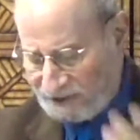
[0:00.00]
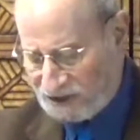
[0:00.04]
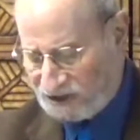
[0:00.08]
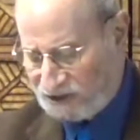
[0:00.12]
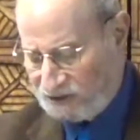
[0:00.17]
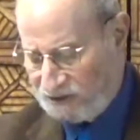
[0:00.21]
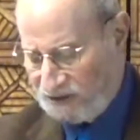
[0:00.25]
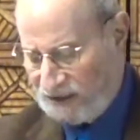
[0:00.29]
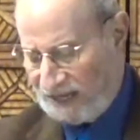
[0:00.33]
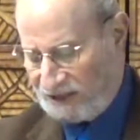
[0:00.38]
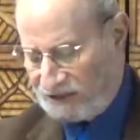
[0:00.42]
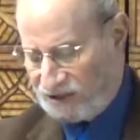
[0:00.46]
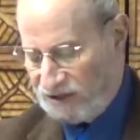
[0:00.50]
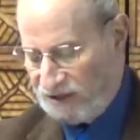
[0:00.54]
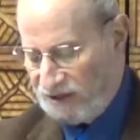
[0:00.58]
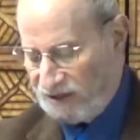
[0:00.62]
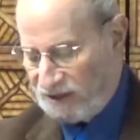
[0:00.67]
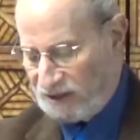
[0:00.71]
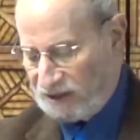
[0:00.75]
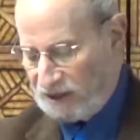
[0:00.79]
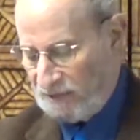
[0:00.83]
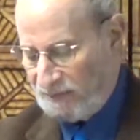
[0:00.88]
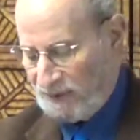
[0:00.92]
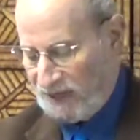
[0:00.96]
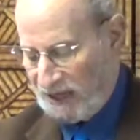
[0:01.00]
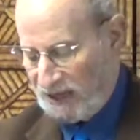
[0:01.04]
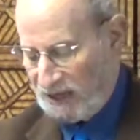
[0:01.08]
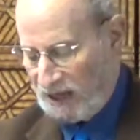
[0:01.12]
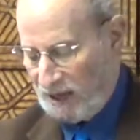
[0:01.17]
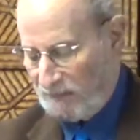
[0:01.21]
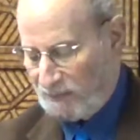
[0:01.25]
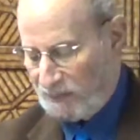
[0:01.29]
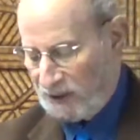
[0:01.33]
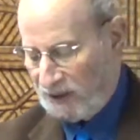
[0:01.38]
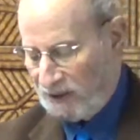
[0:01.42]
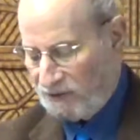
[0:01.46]
this election coming
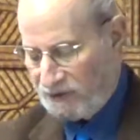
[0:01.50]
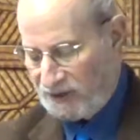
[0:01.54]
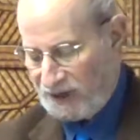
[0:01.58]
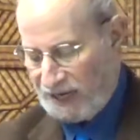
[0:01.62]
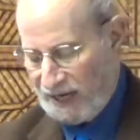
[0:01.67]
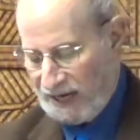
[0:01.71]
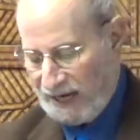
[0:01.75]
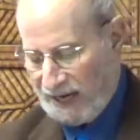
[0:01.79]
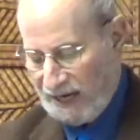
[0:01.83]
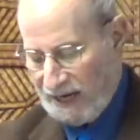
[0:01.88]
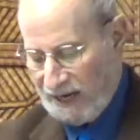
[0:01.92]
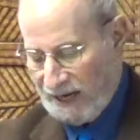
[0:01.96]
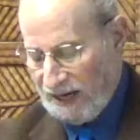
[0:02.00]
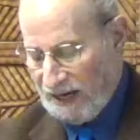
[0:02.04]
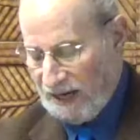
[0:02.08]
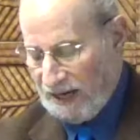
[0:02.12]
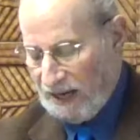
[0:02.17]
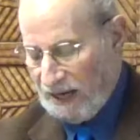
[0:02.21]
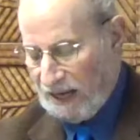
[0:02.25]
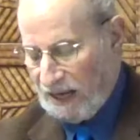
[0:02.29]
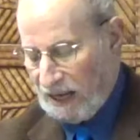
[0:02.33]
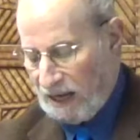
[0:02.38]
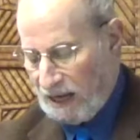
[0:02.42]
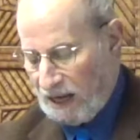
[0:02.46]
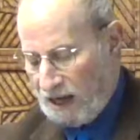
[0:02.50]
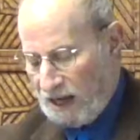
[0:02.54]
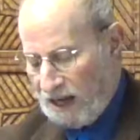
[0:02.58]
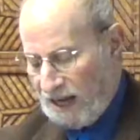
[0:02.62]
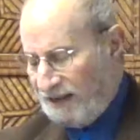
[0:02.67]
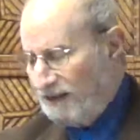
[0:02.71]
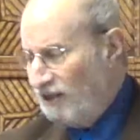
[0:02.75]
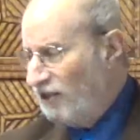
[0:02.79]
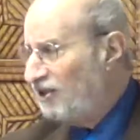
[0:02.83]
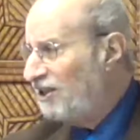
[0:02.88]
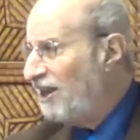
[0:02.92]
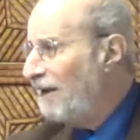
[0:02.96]
up. Okay.
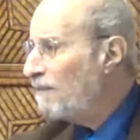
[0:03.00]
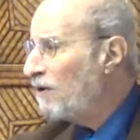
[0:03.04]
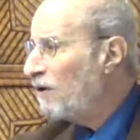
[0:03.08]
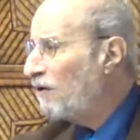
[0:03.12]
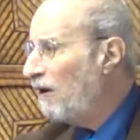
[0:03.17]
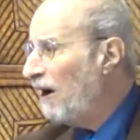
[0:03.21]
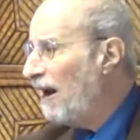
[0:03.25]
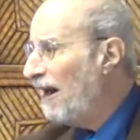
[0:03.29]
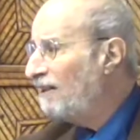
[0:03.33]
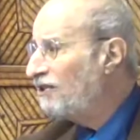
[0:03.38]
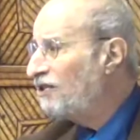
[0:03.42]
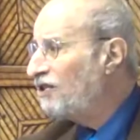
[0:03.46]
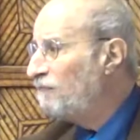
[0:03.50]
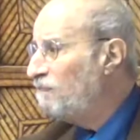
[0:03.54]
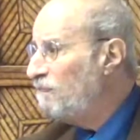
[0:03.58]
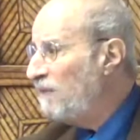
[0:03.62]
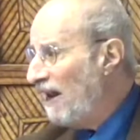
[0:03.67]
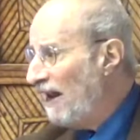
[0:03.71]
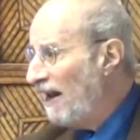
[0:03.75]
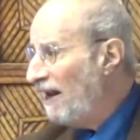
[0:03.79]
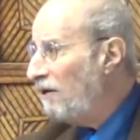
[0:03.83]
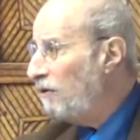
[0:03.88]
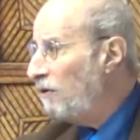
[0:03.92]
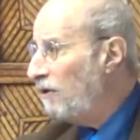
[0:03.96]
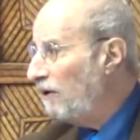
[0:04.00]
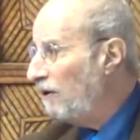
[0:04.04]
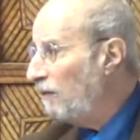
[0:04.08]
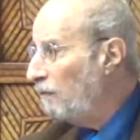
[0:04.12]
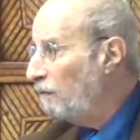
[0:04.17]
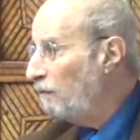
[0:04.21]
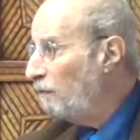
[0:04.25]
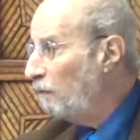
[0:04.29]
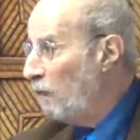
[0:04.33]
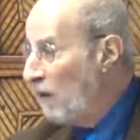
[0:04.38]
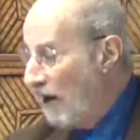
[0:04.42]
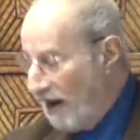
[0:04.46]
And the Democrats may
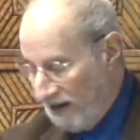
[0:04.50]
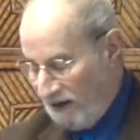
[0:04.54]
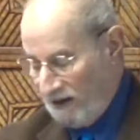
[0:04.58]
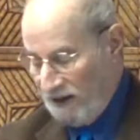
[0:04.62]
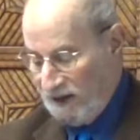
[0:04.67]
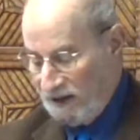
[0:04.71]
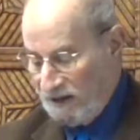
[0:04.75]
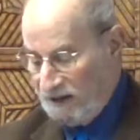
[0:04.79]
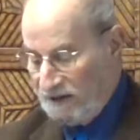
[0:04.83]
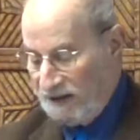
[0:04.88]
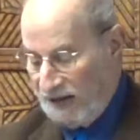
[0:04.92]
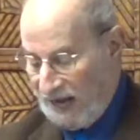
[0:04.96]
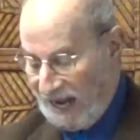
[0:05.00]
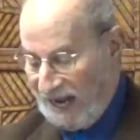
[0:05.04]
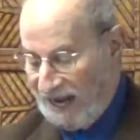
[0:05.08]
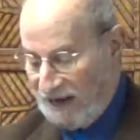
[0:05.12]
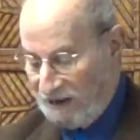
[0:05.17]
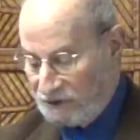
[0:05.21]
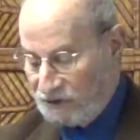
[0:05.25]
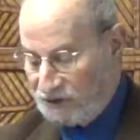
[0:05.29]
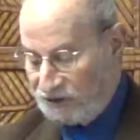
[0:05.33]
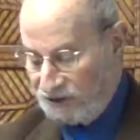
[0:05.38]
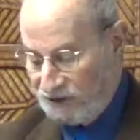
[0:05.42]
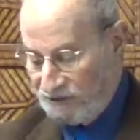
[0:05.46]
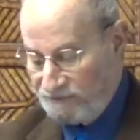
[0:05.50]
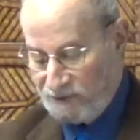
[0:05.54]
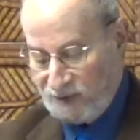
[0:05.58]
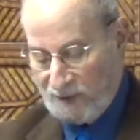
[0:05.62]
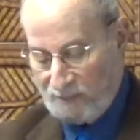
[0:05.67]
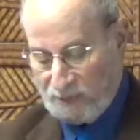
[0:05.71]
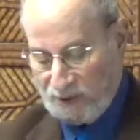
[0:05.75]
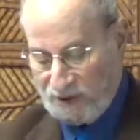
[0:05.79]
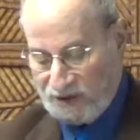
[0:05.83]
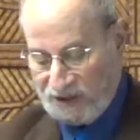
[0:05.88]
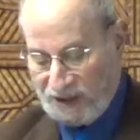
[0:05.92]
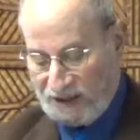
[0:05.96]
win the House of
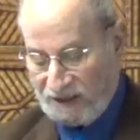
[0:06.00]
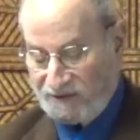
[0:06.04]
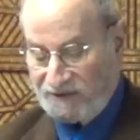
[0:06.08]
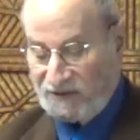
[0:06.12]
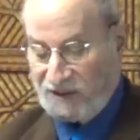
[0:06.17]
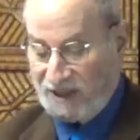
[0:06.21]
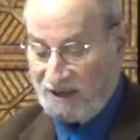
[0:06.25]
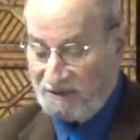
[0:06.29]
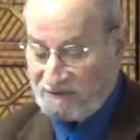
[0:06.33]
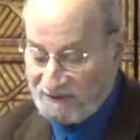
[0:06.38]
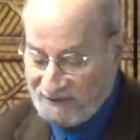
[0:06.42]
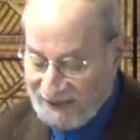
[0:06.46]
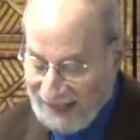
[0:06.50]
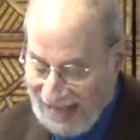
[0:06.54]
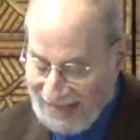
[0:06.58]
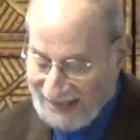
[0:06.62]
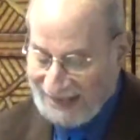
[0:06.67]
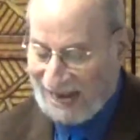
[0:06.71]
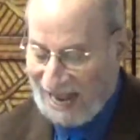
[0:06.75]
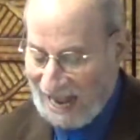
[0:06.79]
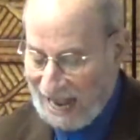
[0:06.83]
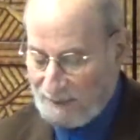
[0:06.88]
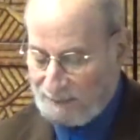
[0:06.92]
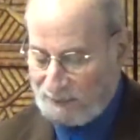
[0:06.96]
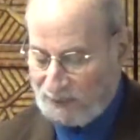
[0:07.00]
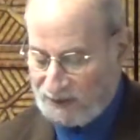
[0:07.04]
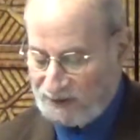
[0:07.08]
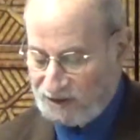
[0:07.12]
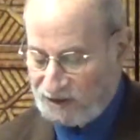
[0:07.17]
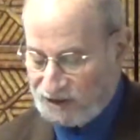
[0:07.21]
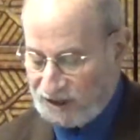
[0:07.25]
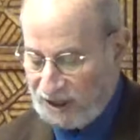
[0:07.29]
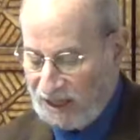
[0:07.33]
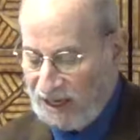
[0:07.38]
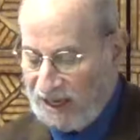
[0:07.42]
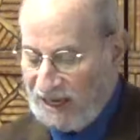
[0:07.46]
Representatives. If that
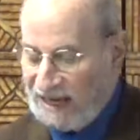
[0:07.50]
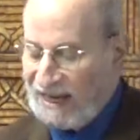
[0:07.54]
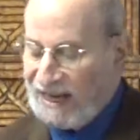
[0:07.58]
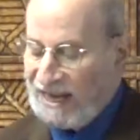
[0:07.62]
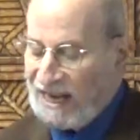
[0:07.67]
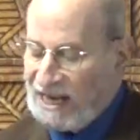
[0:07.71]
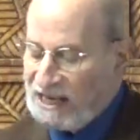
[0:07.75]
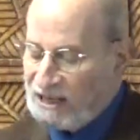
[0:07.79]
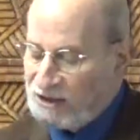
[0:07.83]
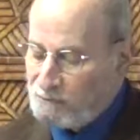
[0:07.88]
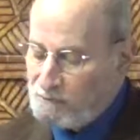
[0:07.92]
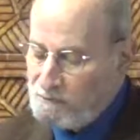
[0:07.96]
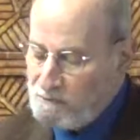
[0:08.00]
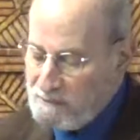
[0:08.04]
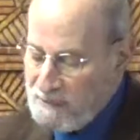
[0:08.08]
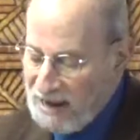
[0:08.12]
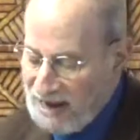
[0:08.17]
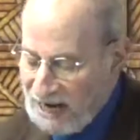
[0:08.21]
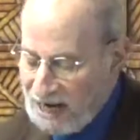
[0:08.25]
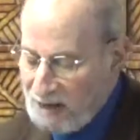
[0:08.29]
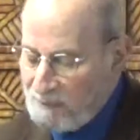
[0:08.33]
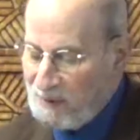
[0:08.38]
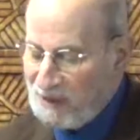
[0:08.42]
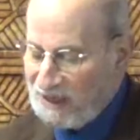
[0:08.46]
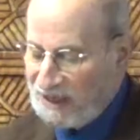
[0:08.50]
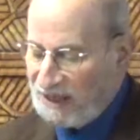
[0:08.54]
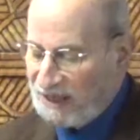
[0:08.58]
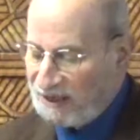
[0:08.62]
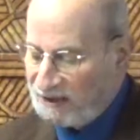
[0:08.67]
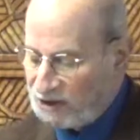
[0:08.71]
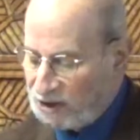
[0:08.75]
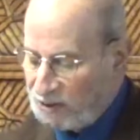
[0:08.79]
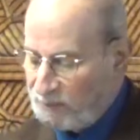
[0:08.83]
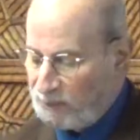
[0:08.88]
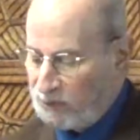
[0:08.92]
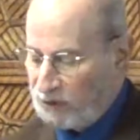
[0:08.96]
happens, it may
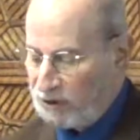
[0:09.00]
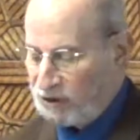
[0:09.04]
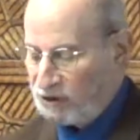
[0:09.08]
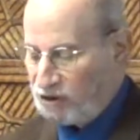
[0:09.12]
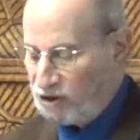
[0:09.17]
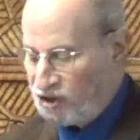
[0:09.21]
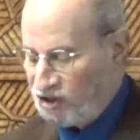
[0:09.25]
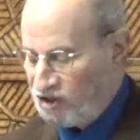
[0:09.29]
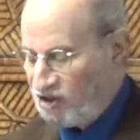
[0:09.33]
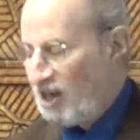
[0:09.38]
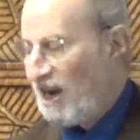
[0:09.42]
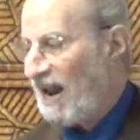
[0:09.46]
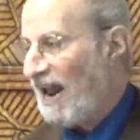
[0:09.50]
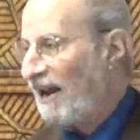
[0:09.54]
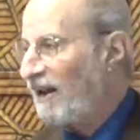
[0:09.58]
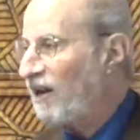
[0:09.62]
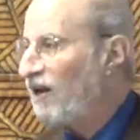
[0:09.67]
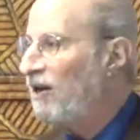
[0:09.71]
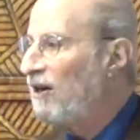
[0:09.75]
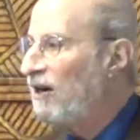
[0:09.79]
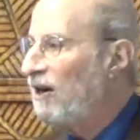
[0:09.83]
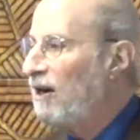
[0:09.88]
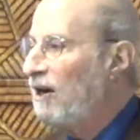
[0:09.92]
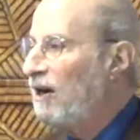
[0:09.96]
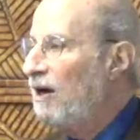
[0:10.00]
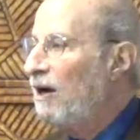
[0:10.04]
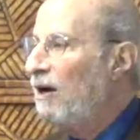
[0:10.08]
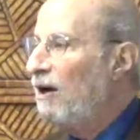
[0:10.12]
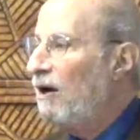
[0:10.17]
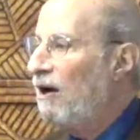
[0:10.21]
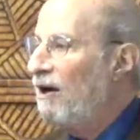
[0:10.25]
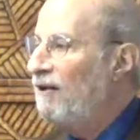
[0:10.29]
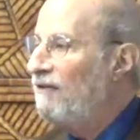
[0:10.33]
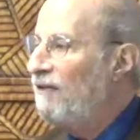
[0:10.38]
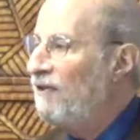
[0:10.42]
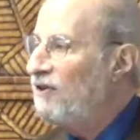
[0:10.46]
begin to put a check
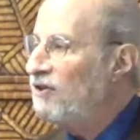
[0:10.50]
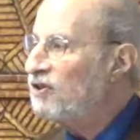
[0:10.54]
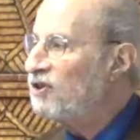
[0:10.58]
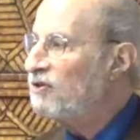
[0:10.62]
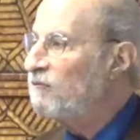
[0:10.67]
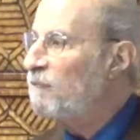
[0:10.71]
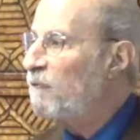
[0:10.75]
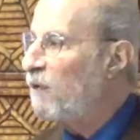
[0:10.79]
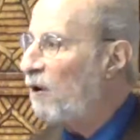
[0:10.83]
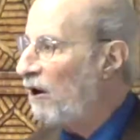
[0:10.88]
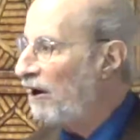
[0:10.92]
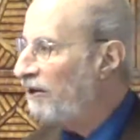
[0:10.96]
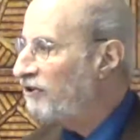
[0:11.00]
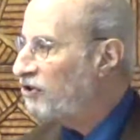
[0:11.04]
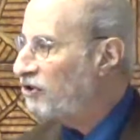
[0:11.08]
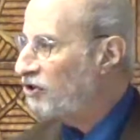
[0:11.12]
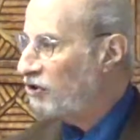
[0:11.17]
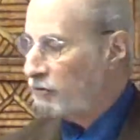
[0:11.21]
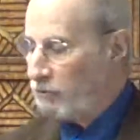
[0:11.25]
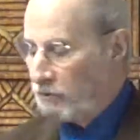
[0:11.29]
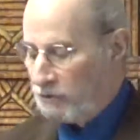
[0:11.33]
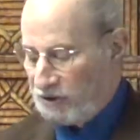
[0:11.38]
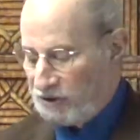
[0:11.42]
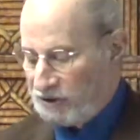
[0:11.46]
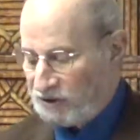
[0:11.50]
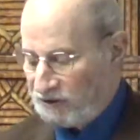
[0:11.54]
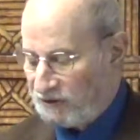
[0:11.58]
on this march towards